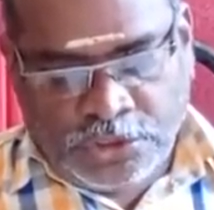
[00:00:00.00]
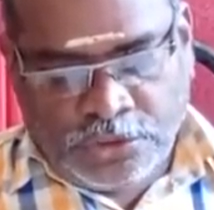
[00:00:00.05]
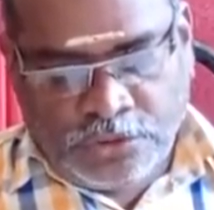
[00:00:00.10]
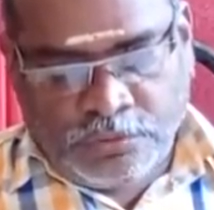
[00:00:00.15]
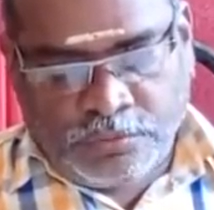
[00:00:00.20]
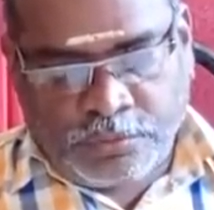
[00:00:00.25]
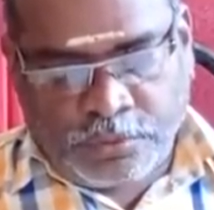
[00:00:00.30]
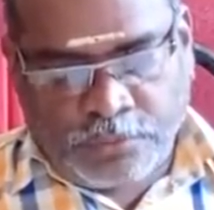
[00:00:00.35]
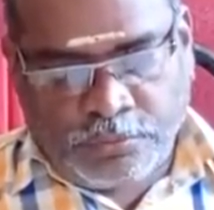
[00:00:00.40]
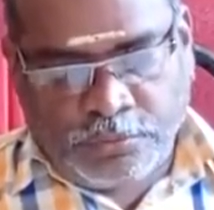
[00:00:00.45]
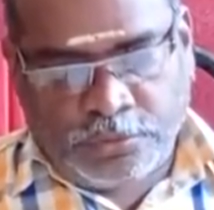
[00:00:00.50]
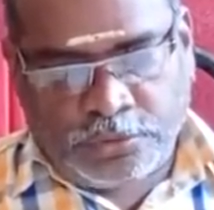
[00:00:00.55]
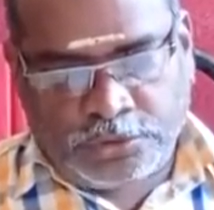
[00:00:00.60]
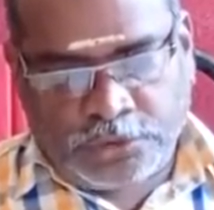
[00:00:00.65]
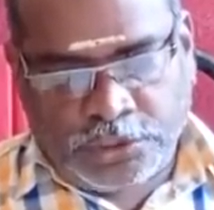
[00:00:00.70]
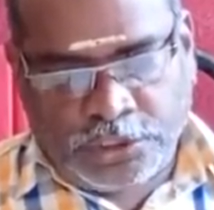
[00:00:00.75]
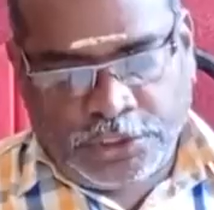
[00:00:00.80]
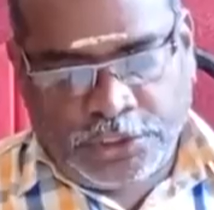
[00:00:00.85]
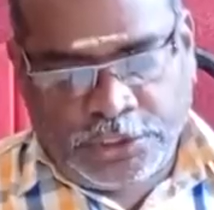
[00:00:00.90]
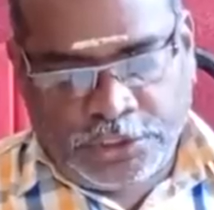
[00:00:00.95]
to promote
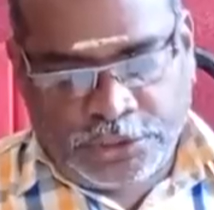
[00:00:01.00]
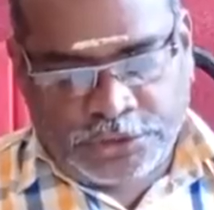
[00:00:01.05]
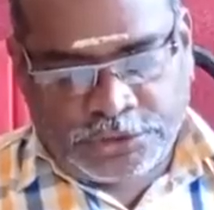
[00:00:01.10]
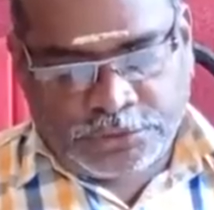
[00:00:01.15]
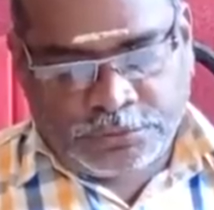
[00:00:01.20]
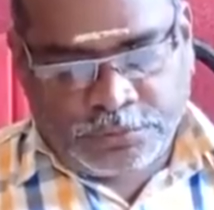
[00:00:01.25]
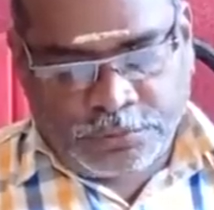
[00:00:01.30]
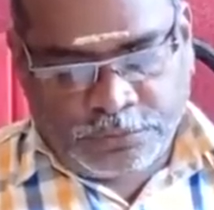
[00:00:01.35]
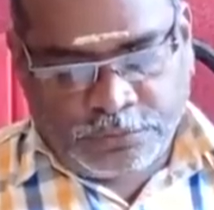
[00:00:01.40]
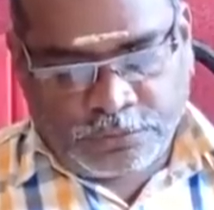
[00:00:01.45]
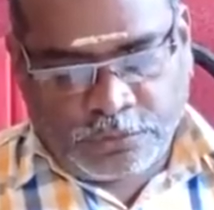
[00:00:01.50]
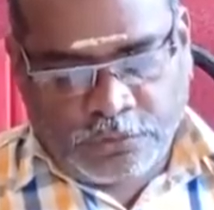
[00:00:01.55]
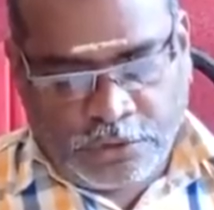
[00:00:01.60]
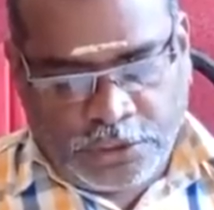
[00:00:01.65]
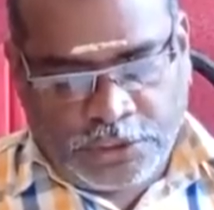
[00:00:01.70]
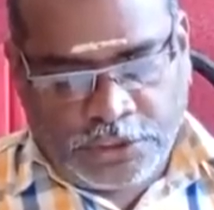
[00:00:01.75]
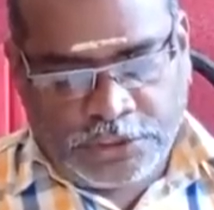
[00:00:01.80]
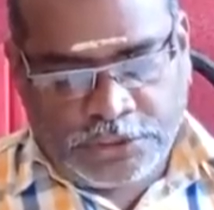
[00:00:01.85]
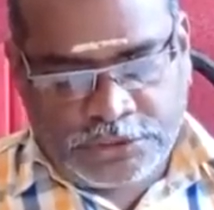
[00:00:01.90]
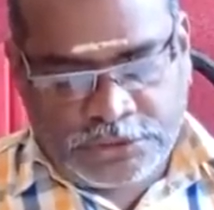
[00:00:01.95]
the leadership of
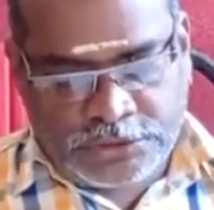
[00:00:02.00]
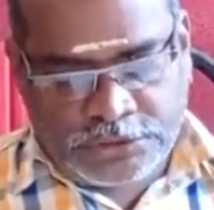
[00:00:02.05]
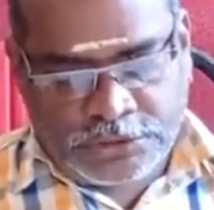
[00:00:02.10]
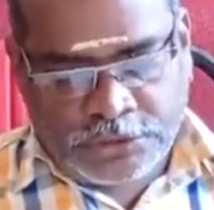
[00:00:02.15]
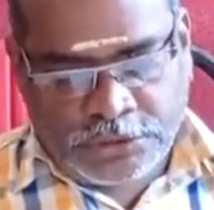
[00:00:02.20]
qualities,